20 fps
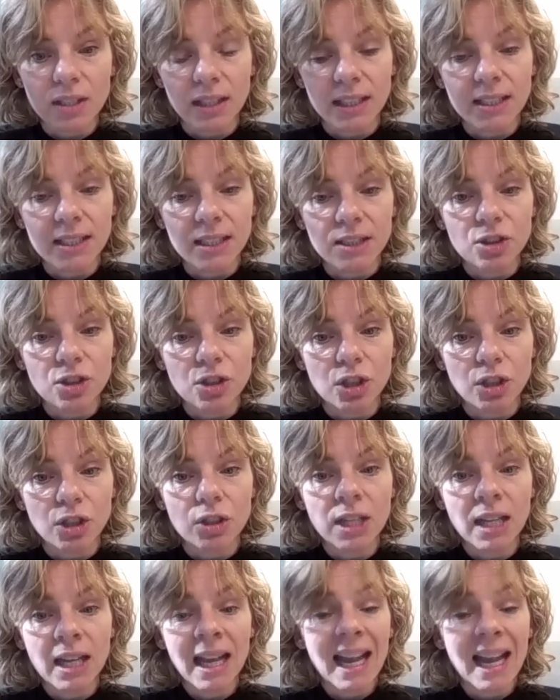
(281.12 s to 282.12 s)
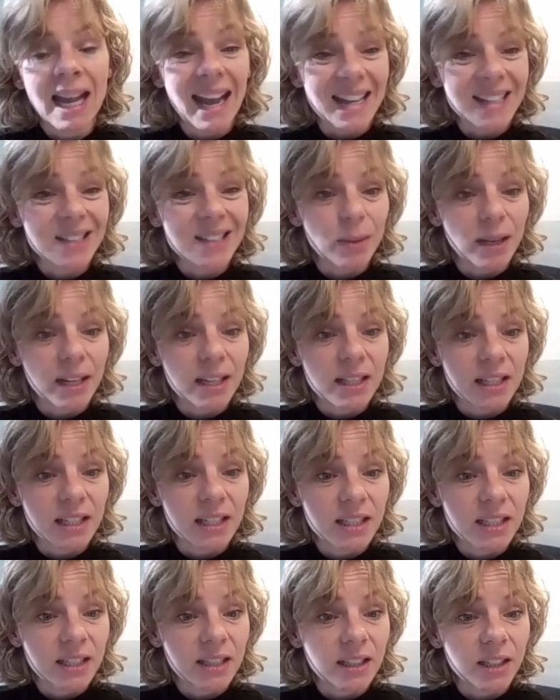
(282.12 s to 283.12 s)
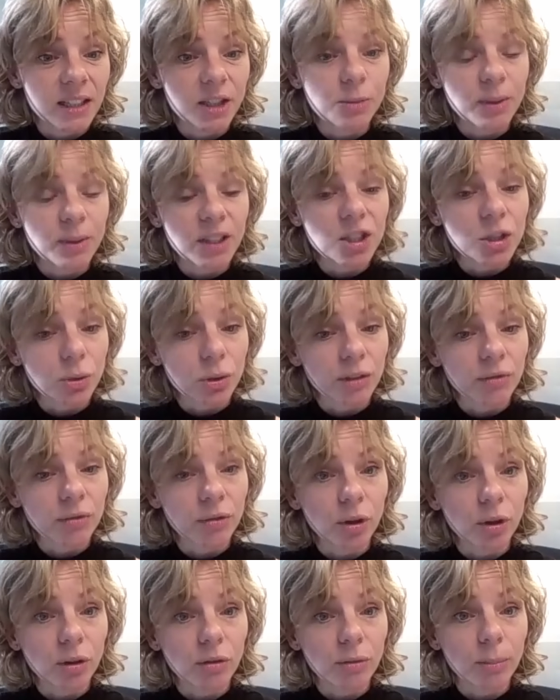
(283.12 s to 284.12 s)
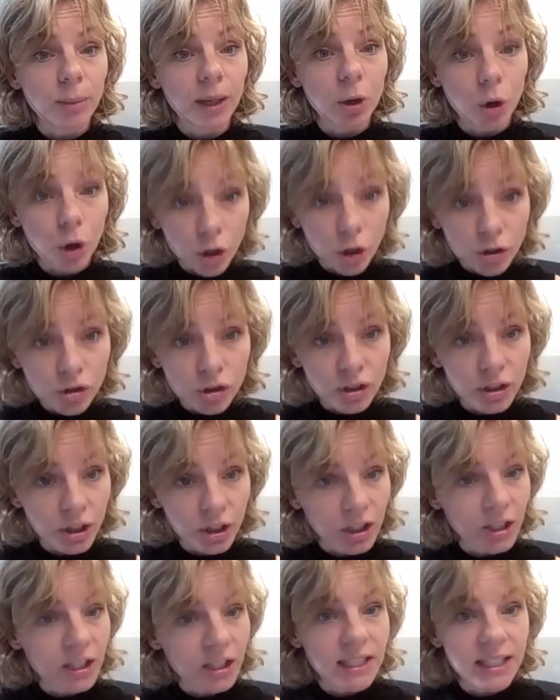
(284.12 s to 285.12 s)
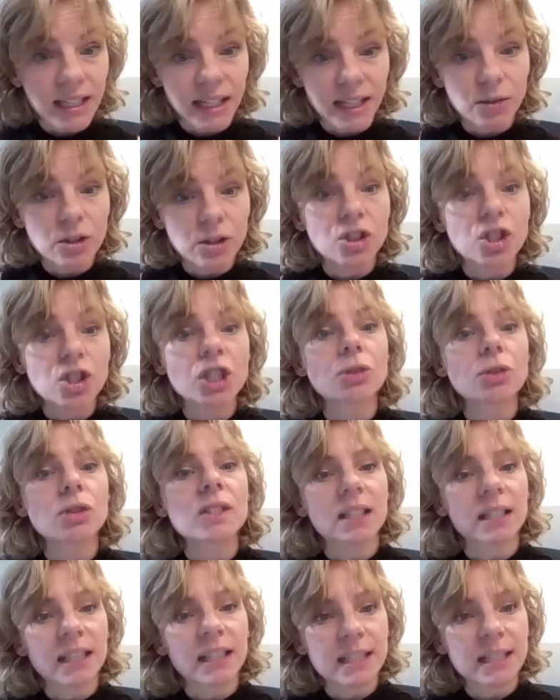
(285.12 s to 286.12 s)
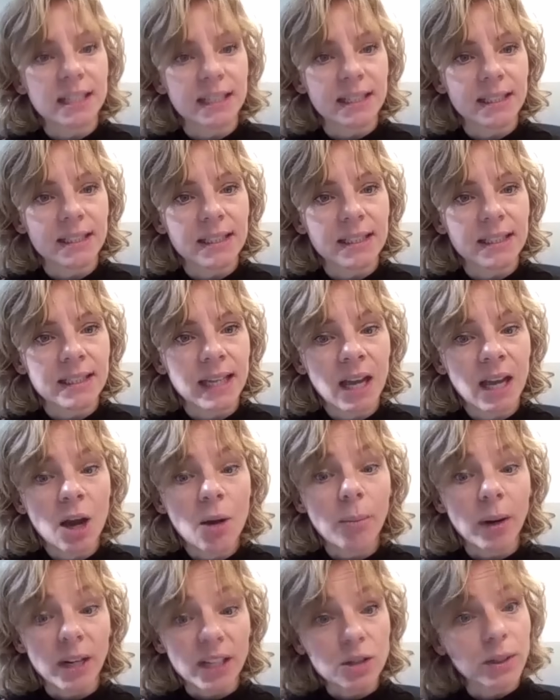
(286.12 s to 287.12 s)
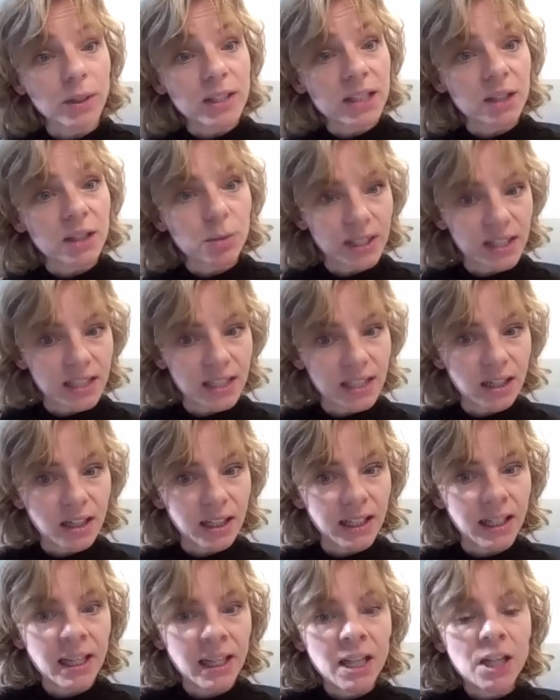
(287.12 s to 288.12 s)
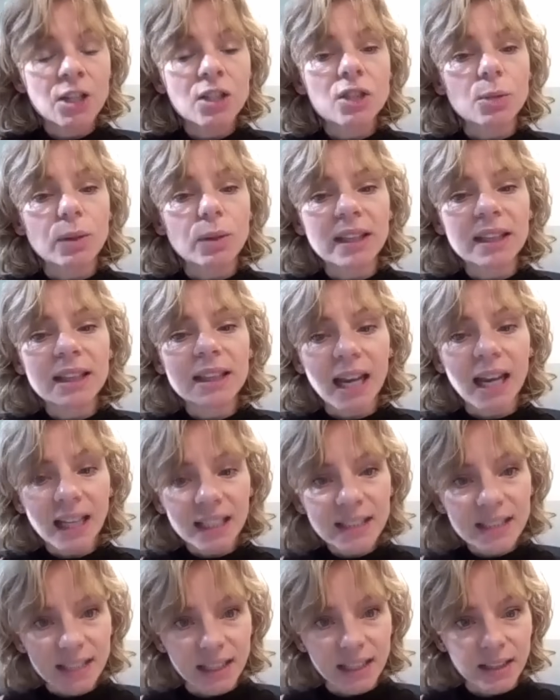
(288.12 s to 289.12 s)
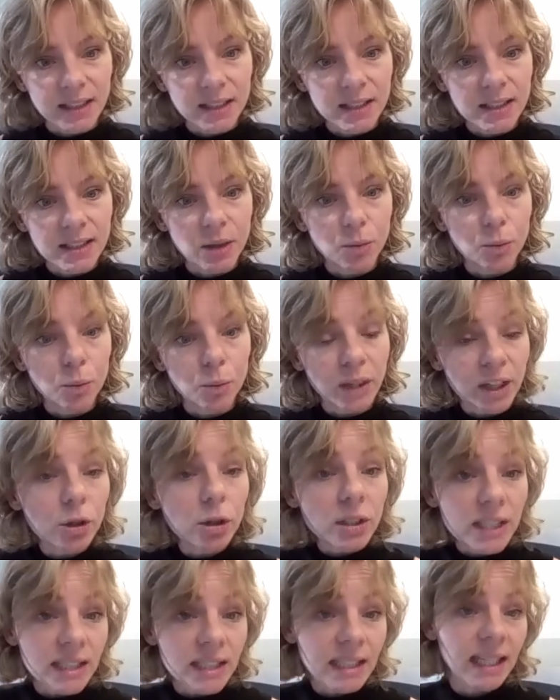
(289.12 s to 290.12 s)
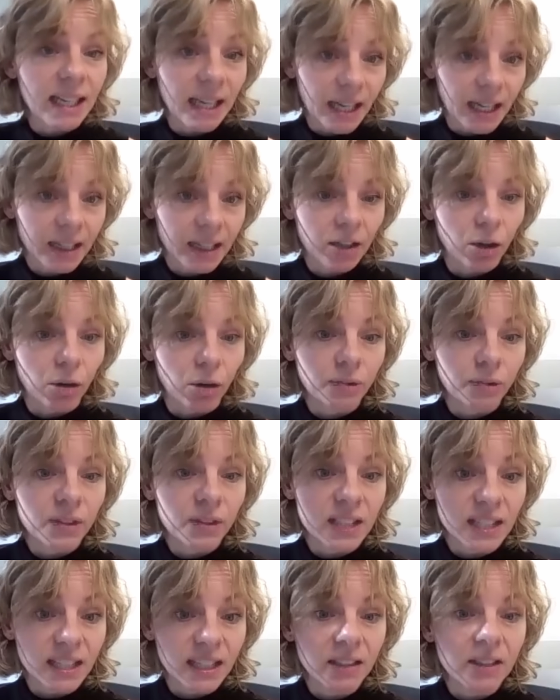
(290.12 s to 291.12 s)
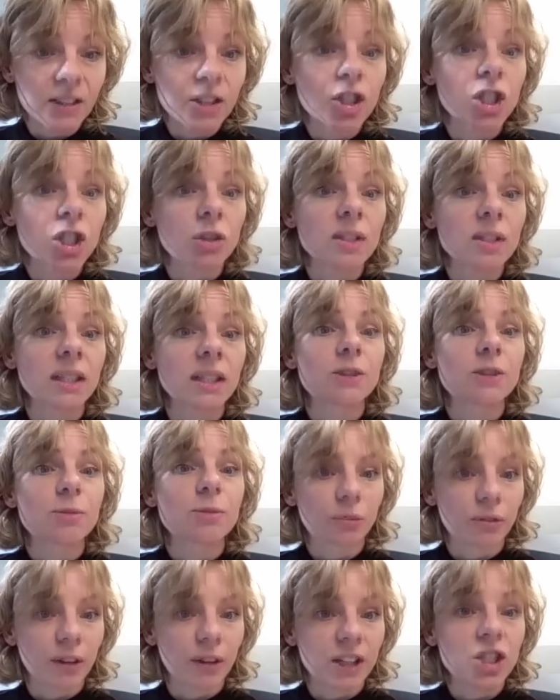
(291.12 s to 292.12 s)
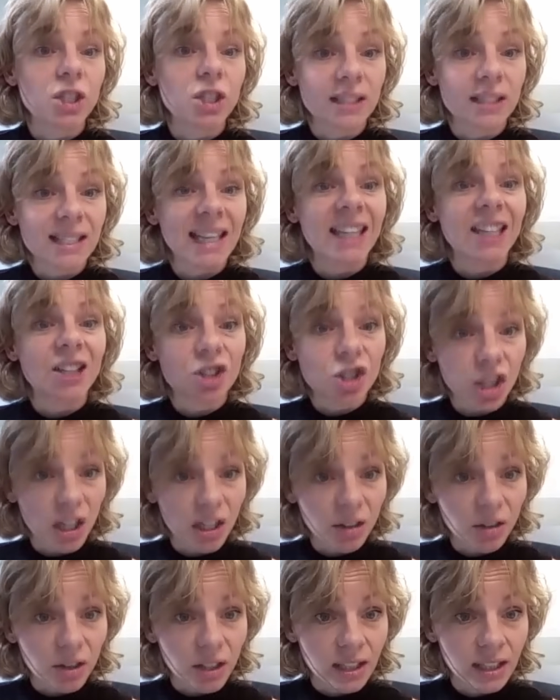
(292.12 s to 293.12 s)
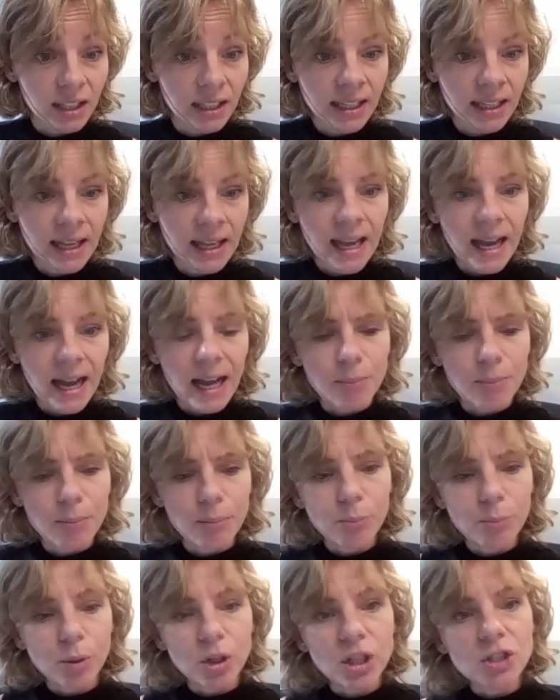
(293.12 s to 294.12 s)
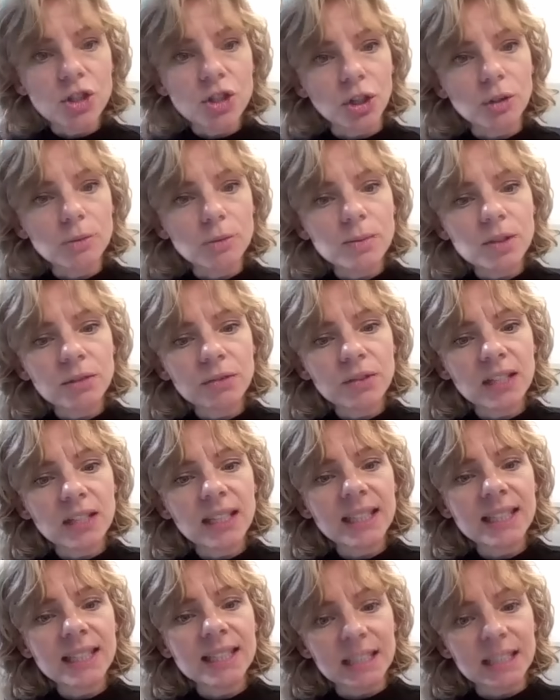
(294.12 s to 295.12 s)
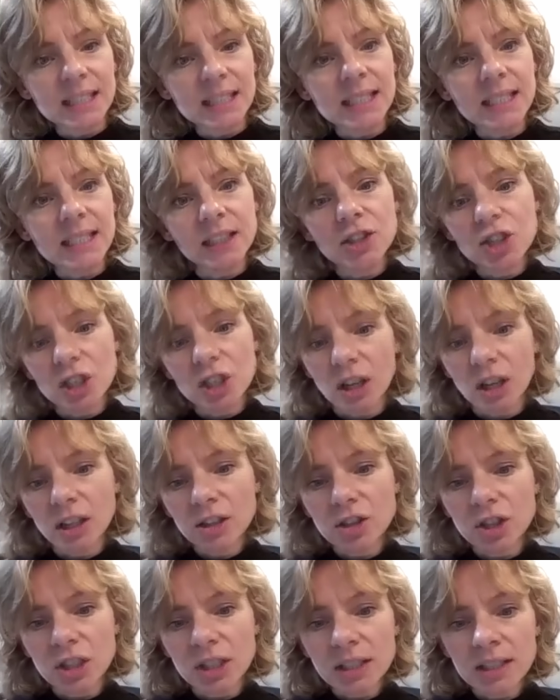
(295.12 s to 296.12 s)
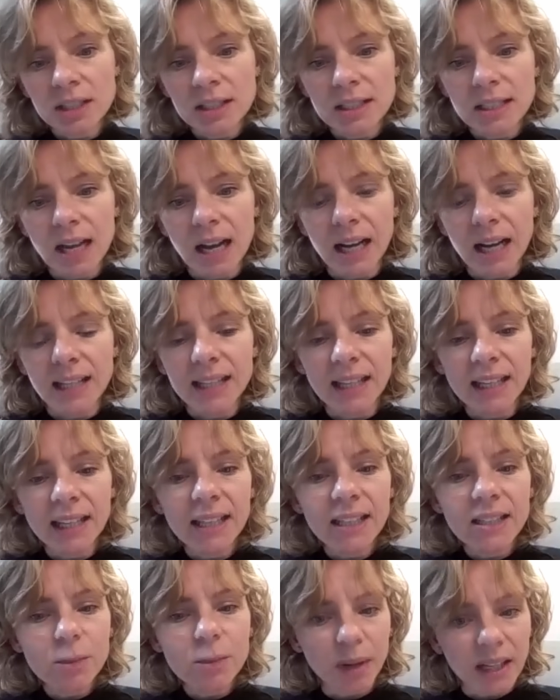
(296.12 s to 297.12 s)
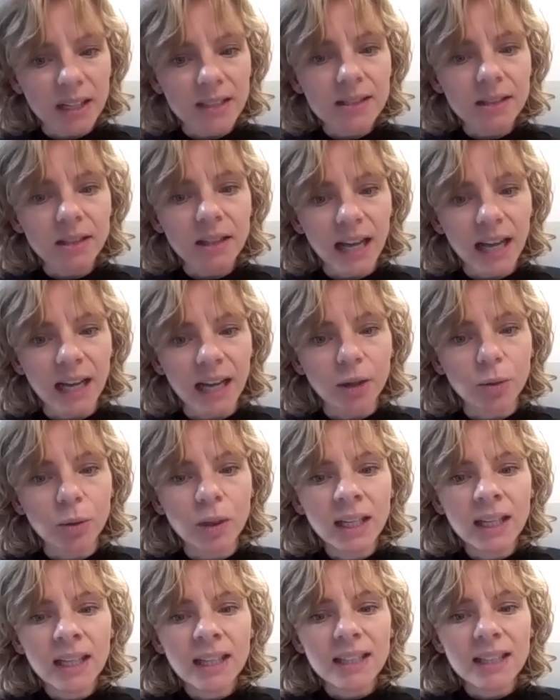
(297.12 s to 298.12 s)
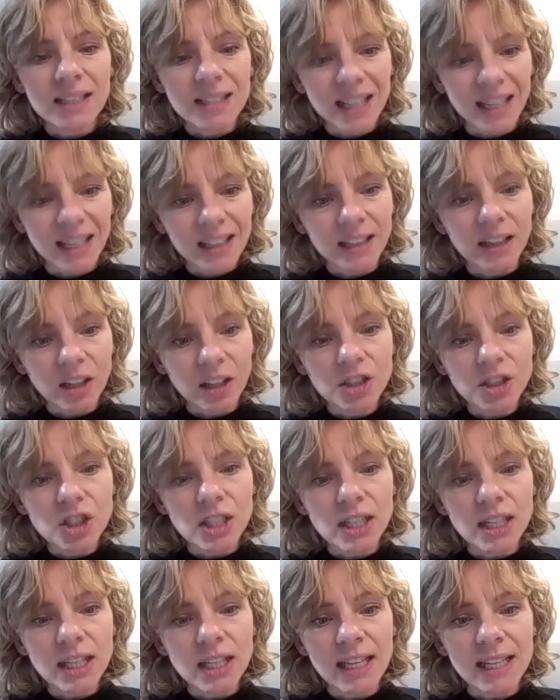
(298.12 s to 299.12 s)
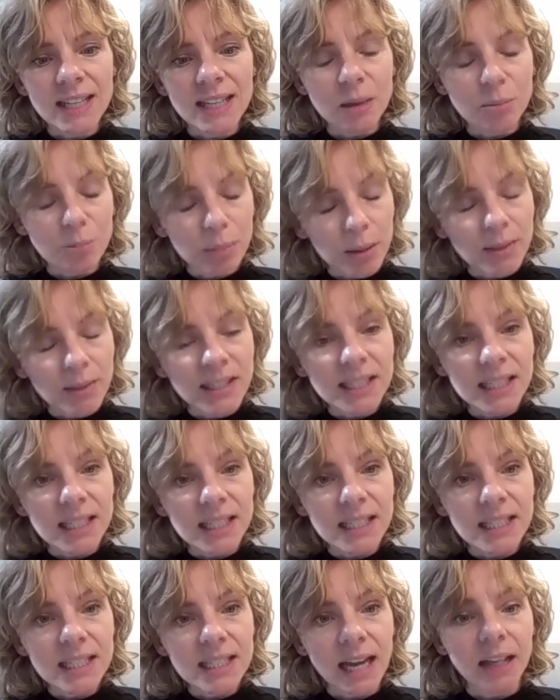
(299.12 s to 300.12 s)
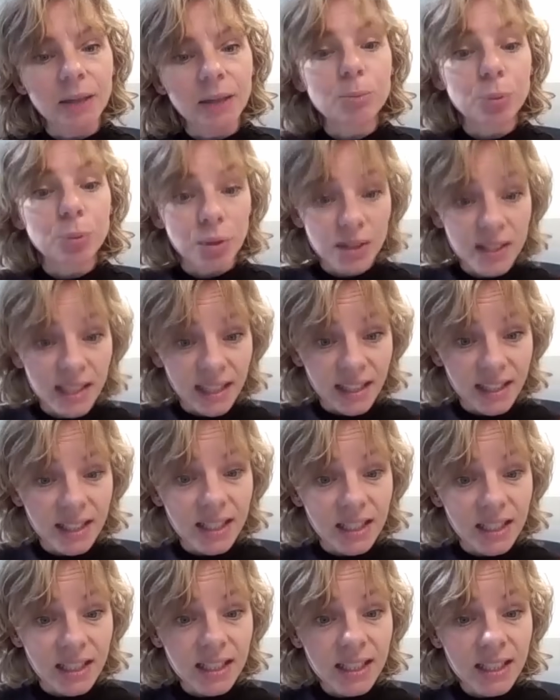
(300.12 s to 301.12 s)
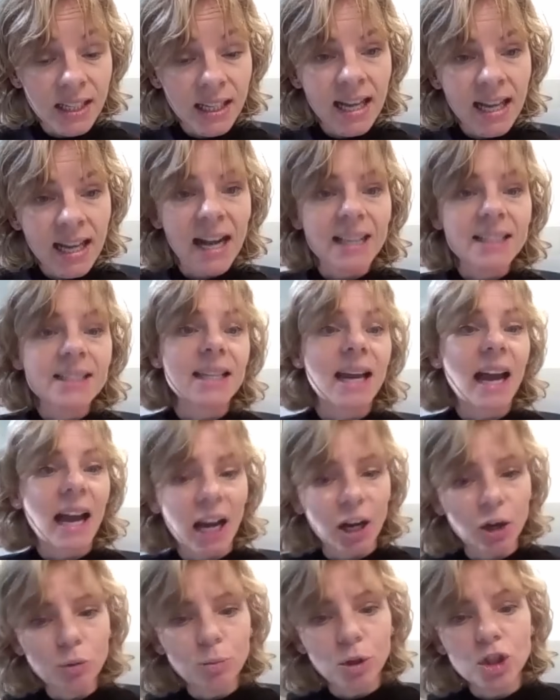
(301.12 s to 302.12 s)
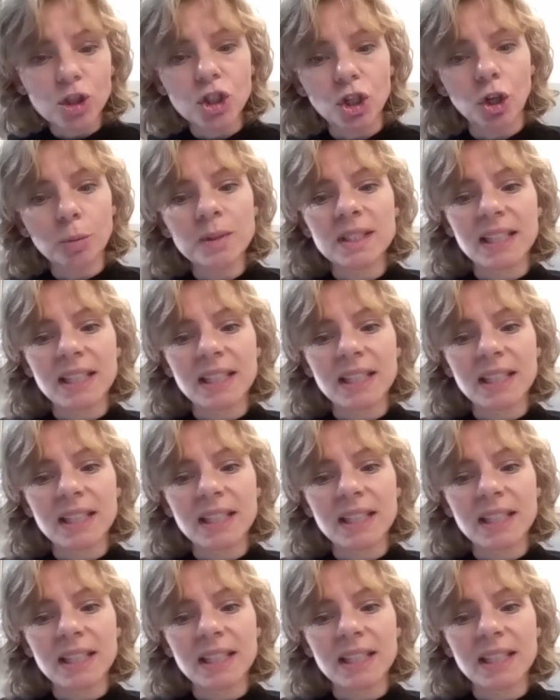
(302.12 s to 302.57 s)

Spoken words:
Geoscience Institute estimated there'd be a shortfall of about 130,000 geoscientists by 2029. So in that sense, we could see a lack of skilled geoscience professionals in general. But in terms of the existing geologists, I think it depends on how the technology is implemented and presented as to how much